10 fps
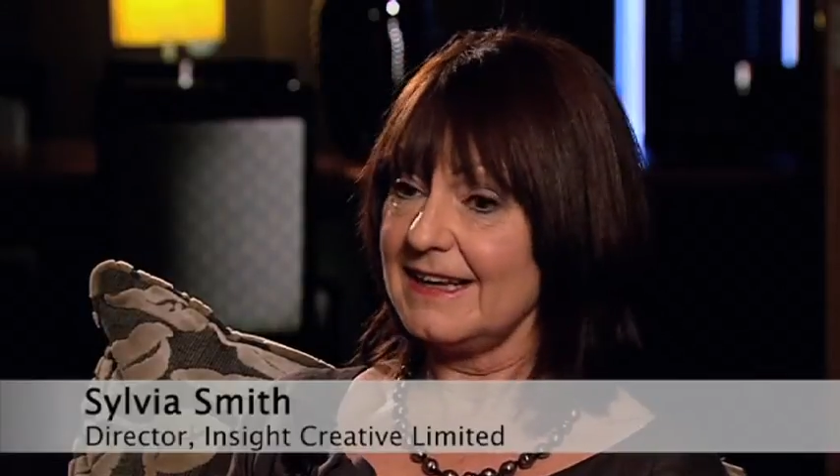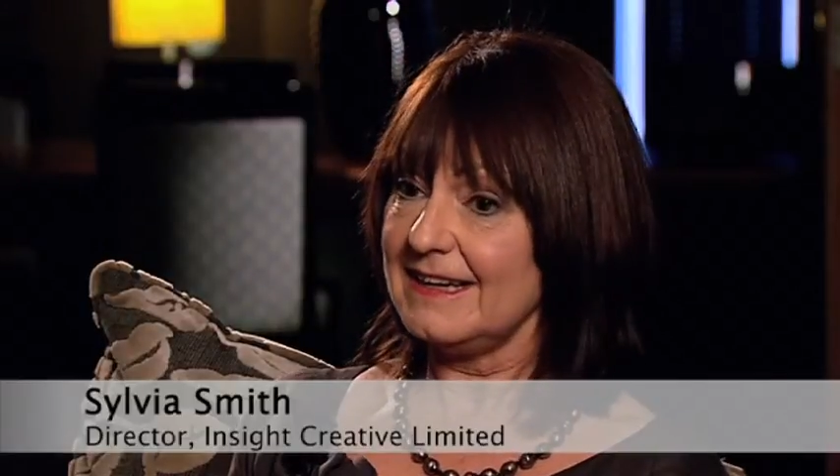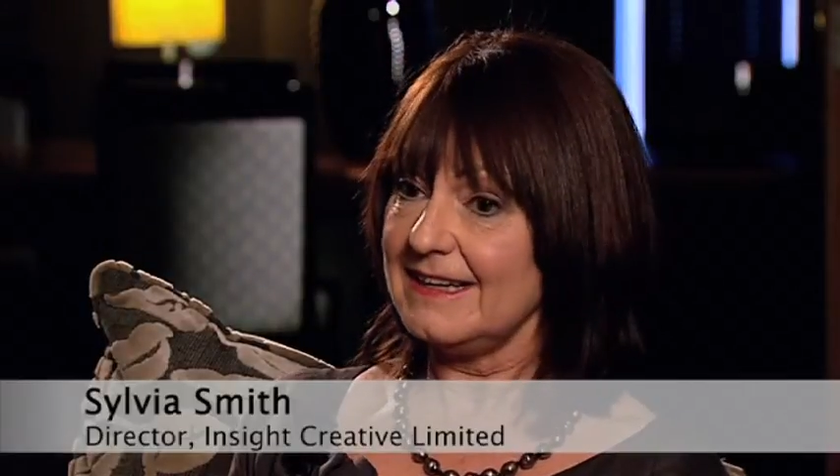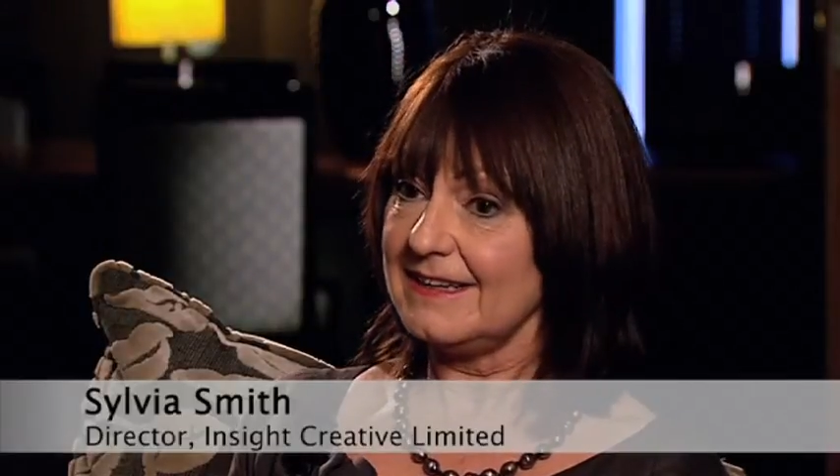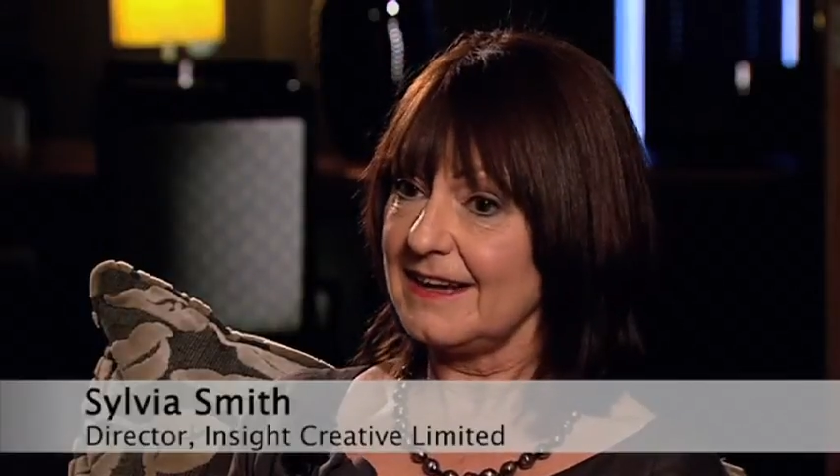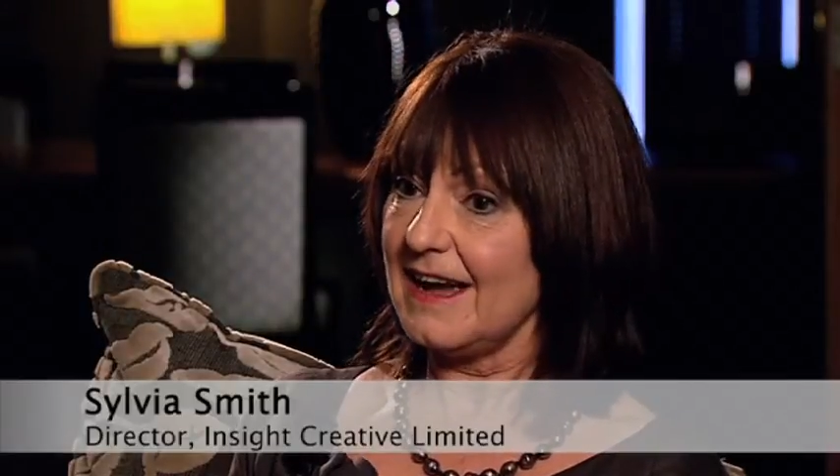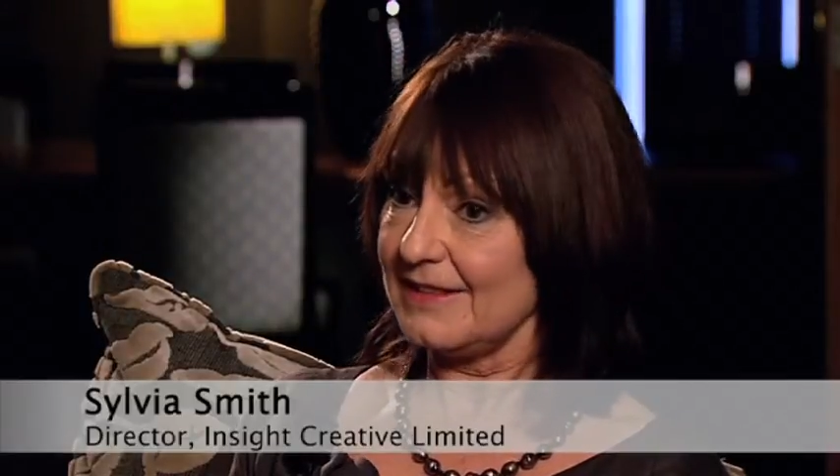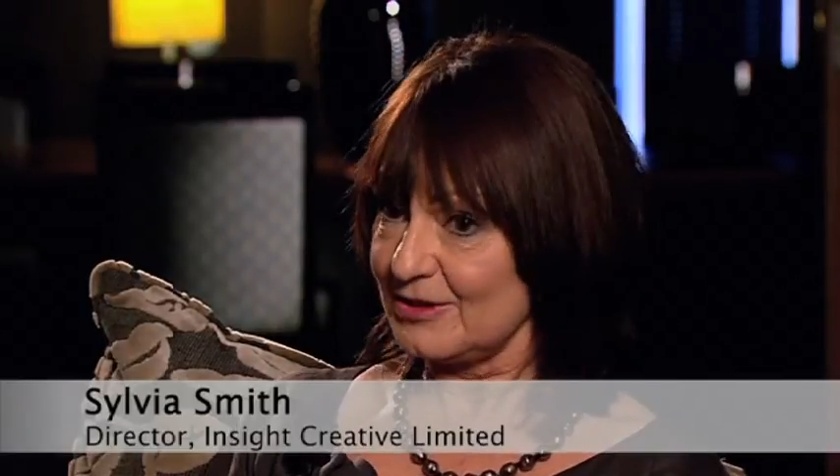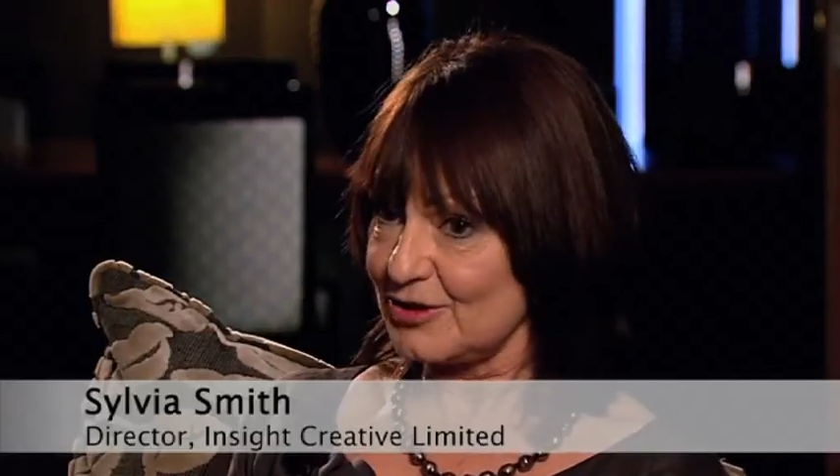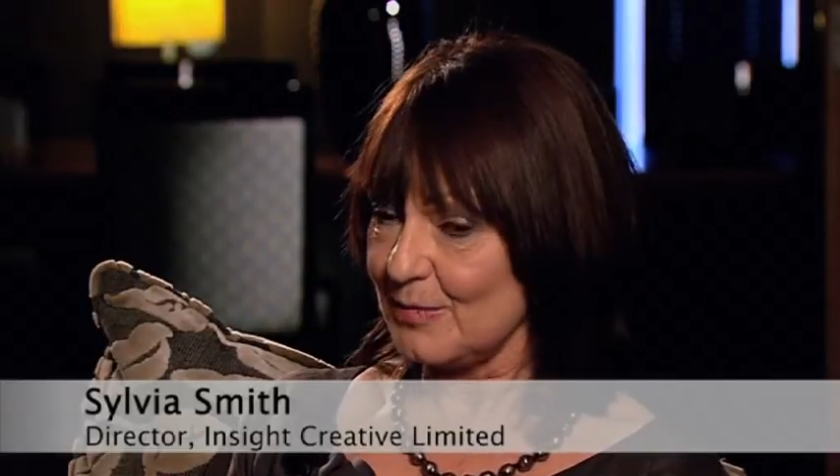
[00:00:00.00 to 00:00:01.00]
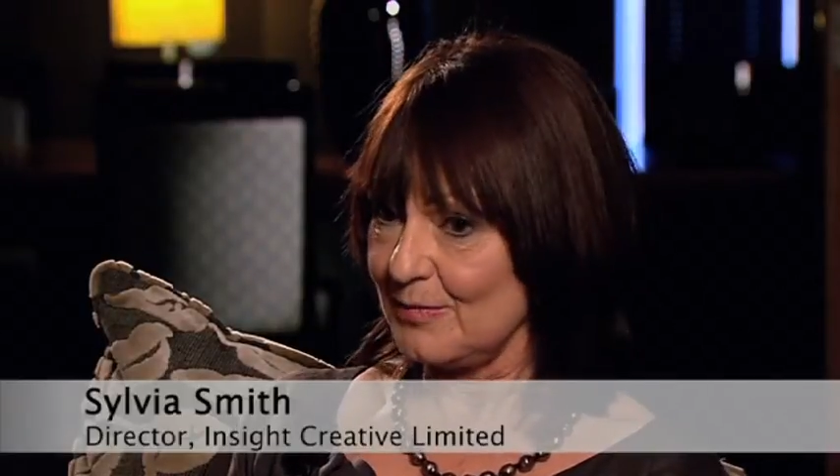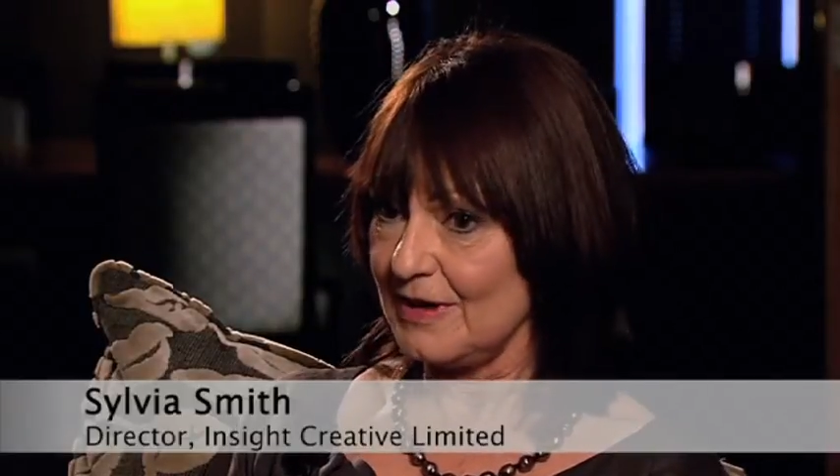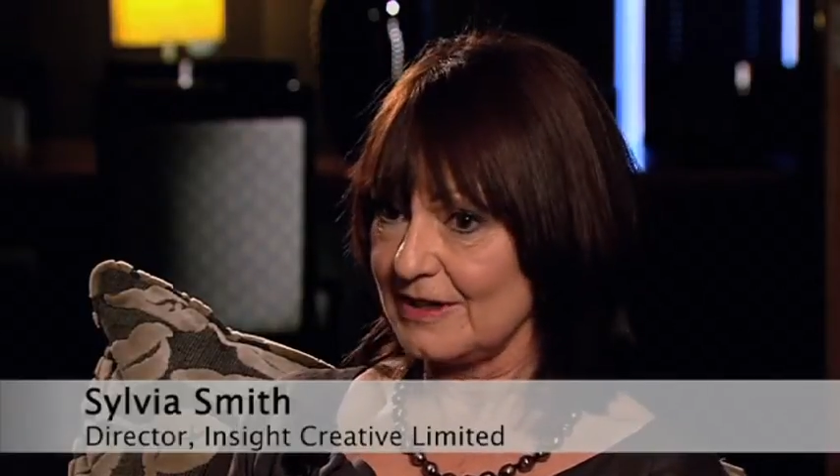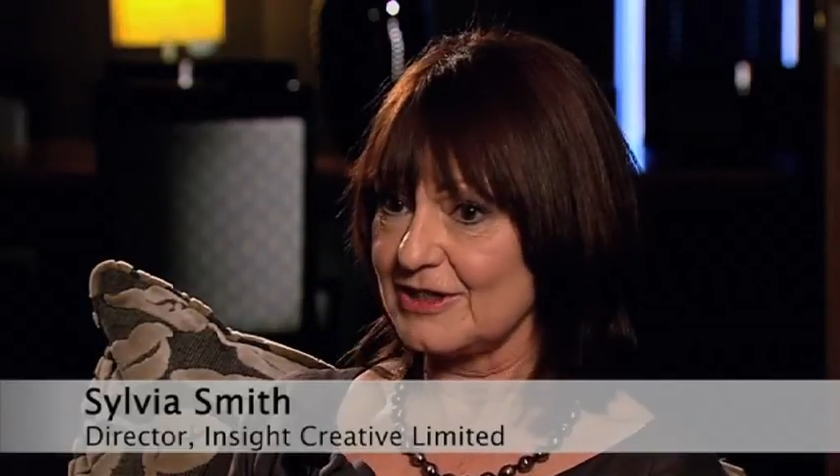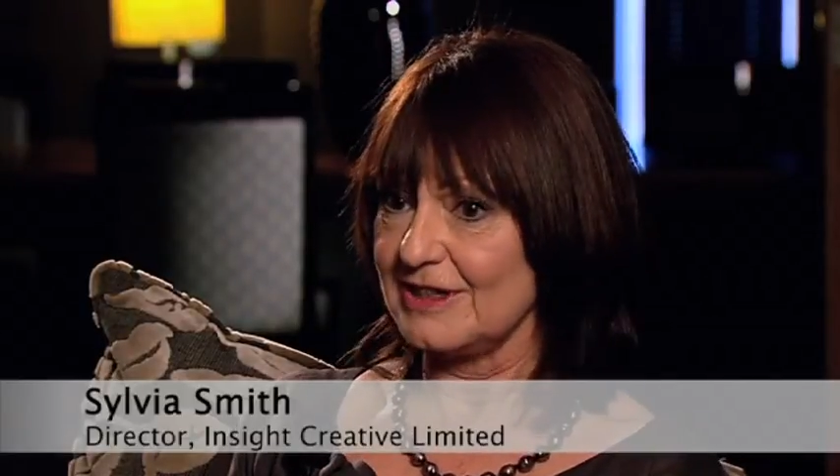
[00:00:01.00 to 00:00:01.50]
any other job
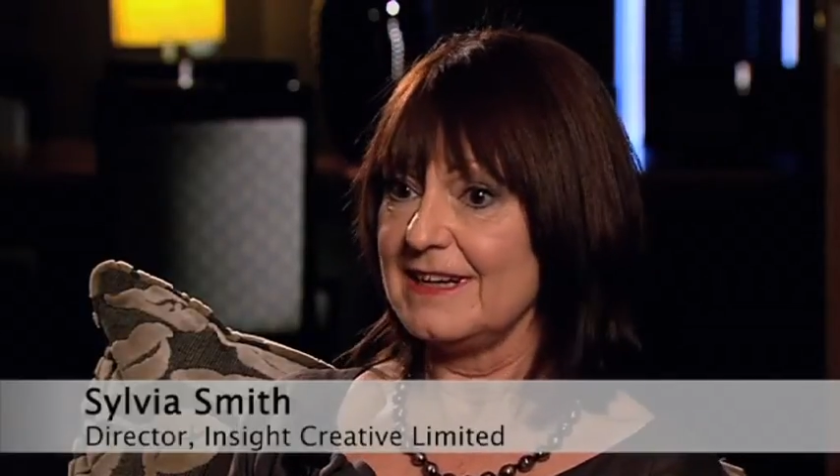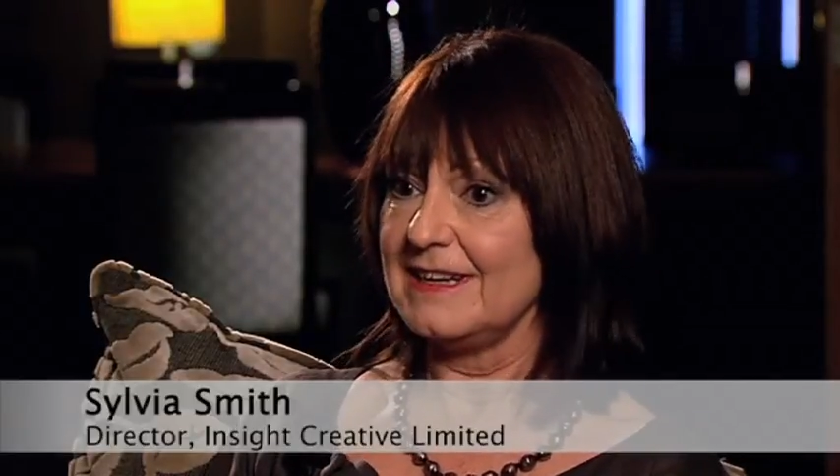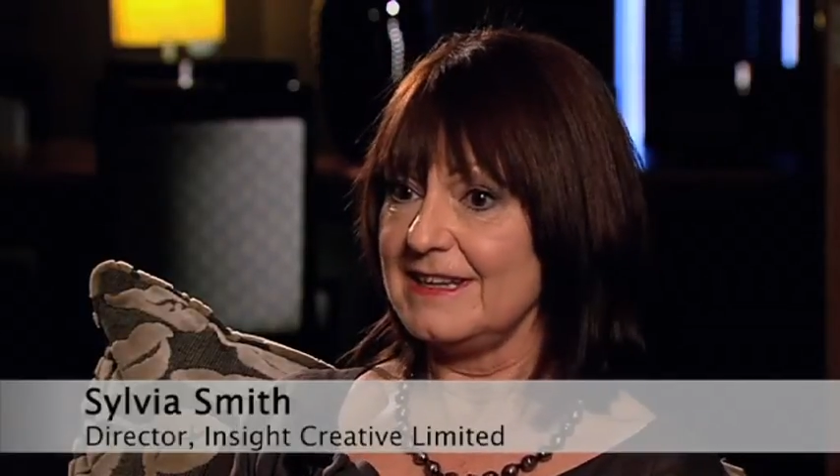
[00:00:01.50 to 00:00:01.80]
function,